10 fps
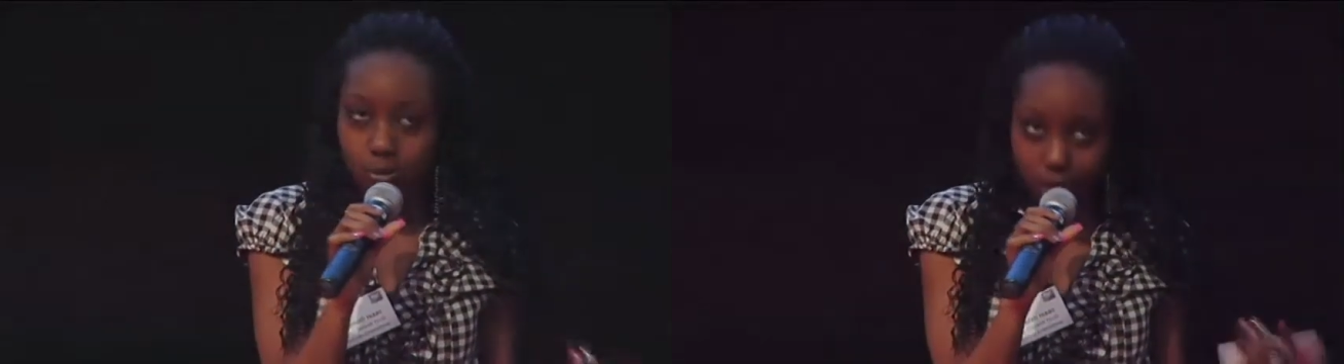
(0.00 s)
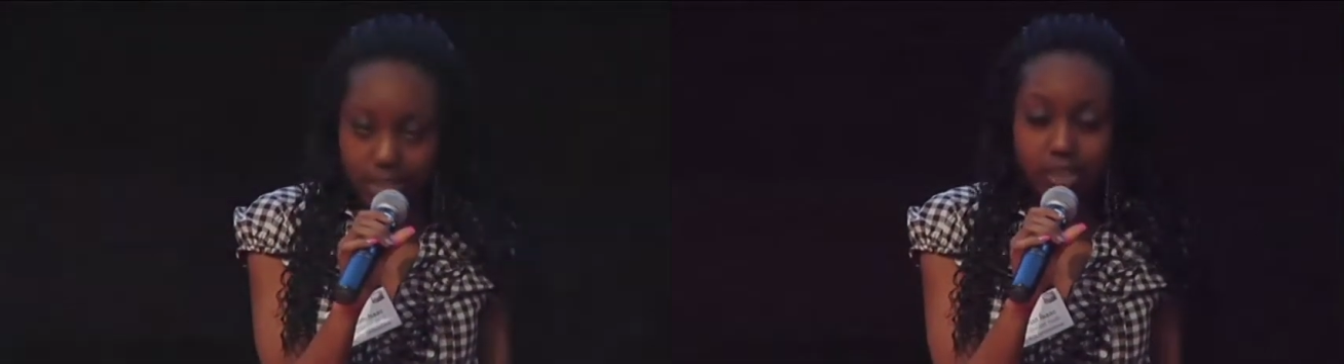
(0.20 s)

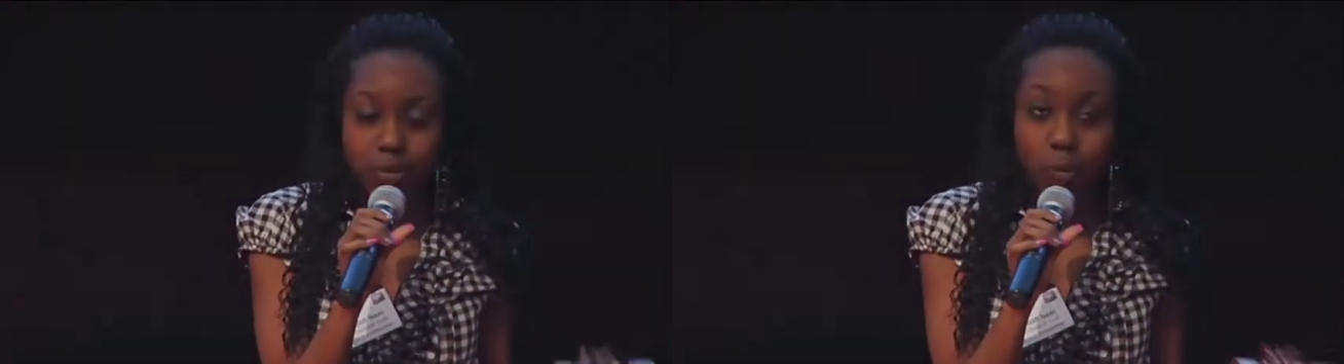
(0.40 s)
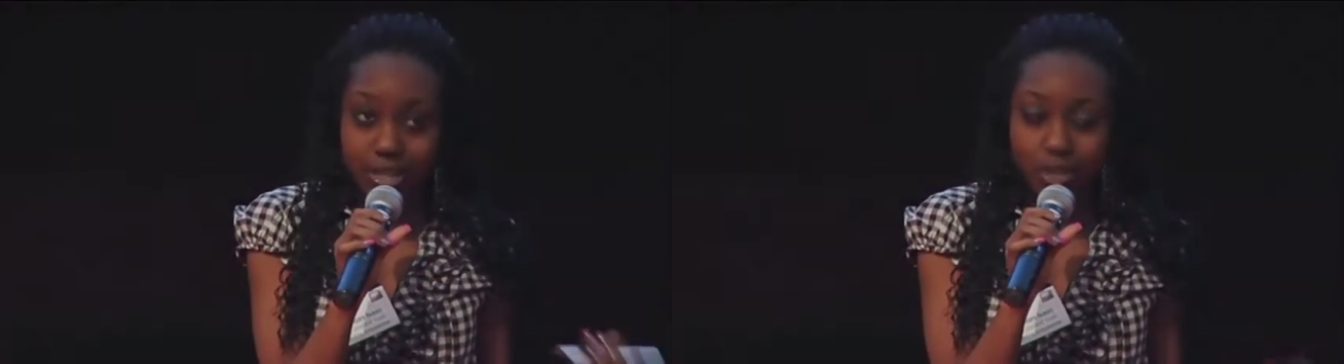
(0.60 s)

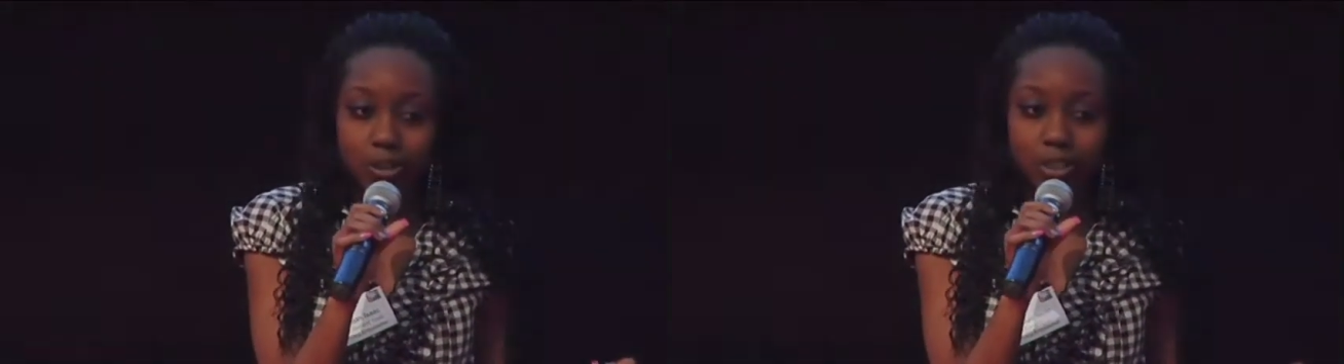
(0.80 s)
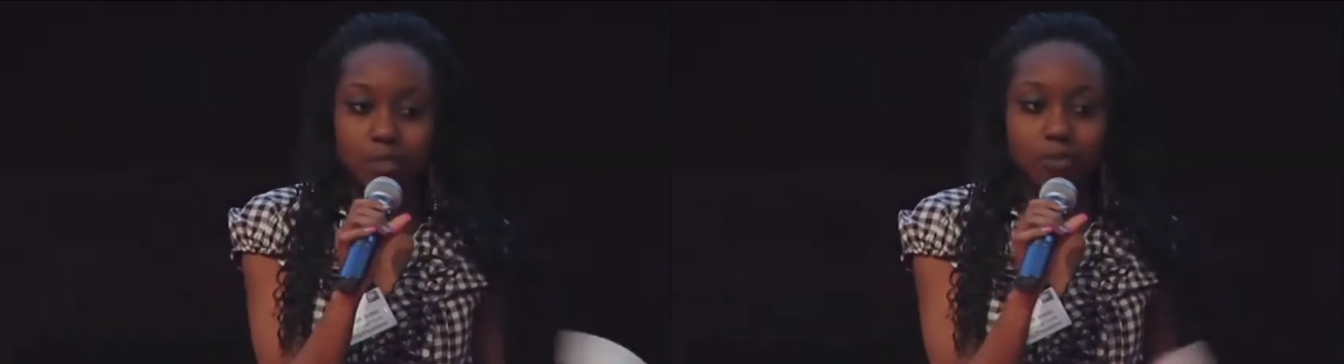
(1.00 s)

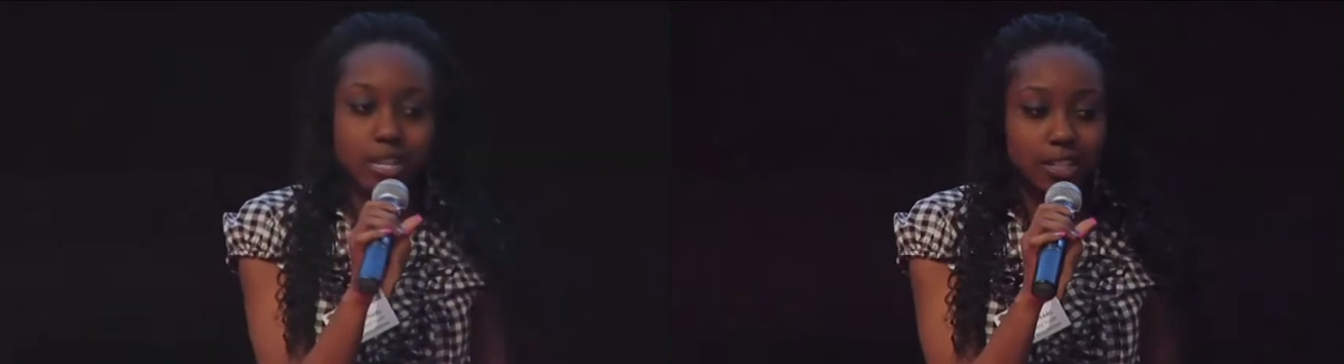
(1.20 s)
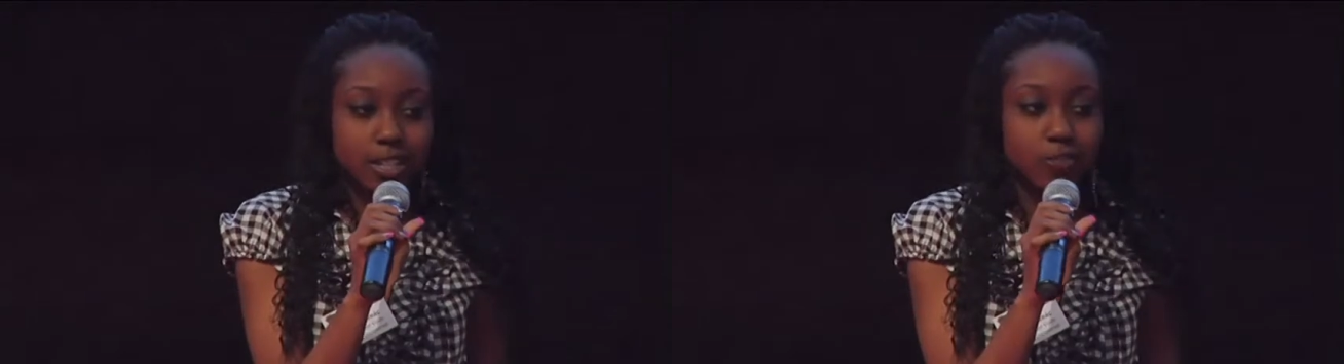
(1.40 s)

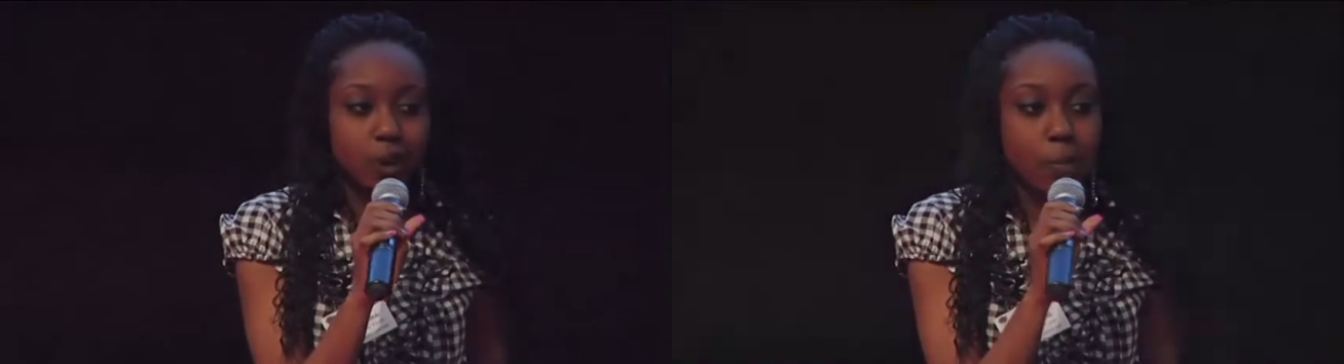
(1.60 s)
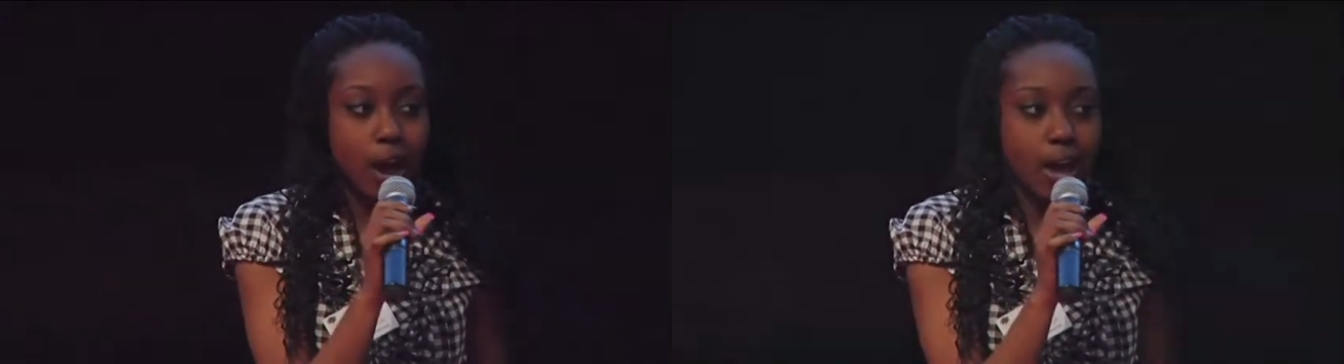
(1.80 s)
resident for
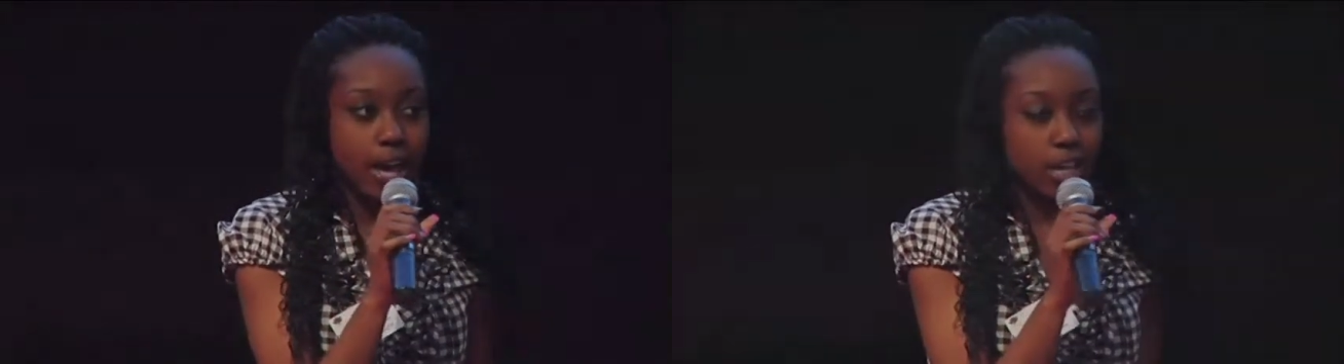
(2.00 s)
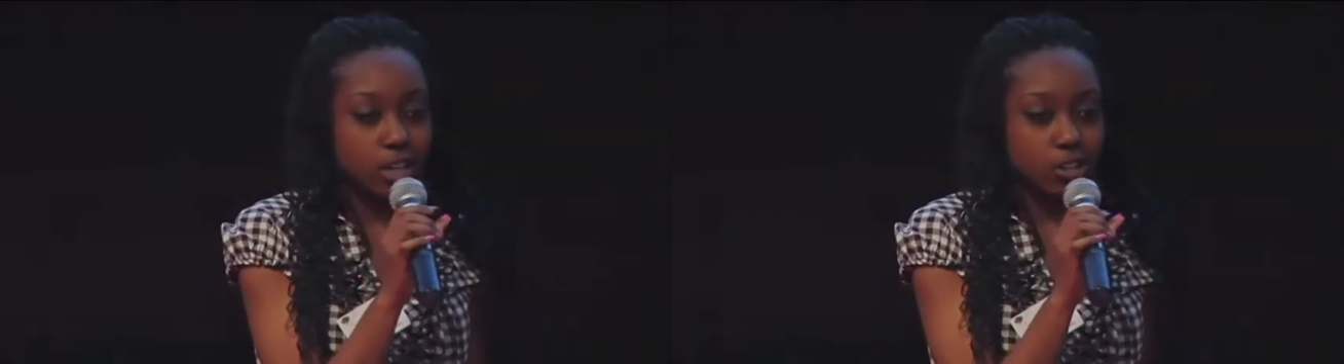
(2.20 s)
about
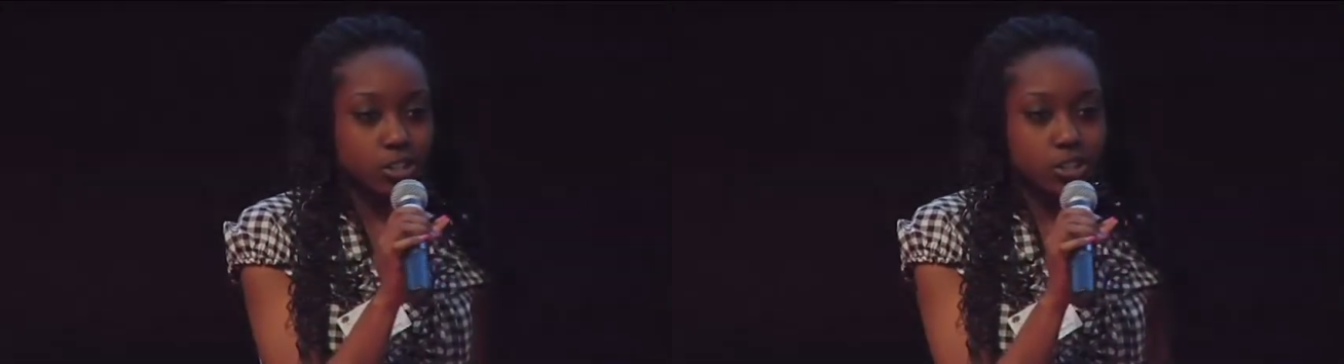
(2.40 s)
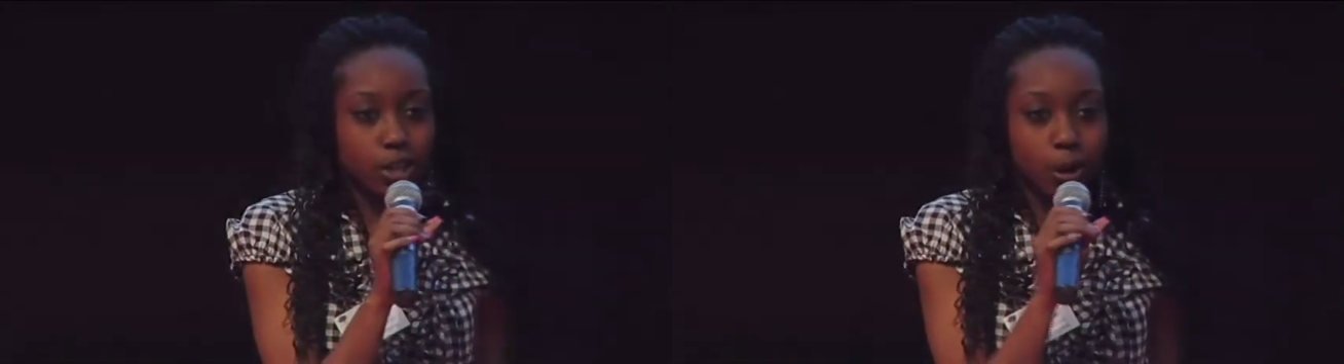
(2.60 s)
8 years
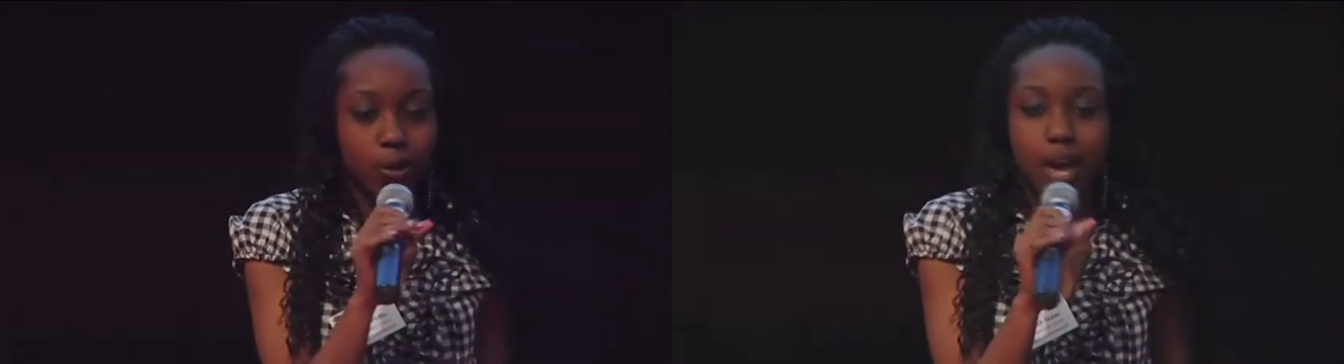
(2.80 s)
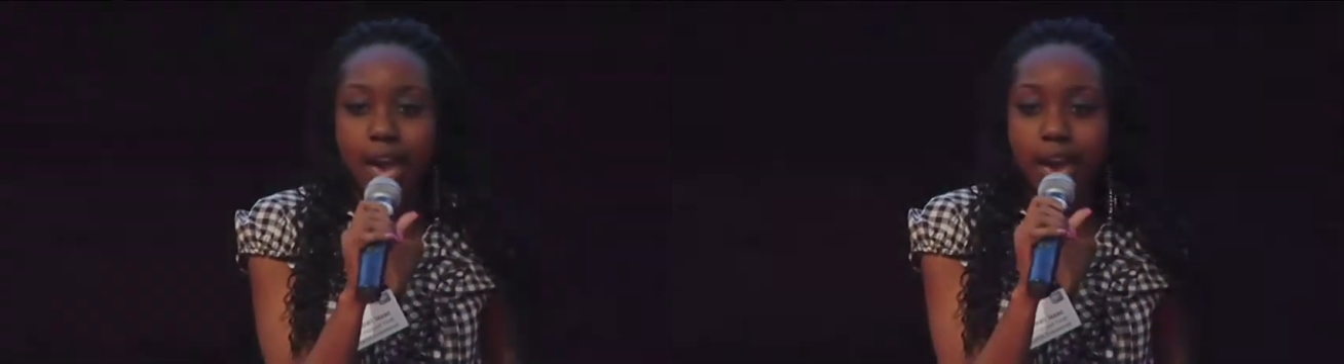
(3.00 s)
or so,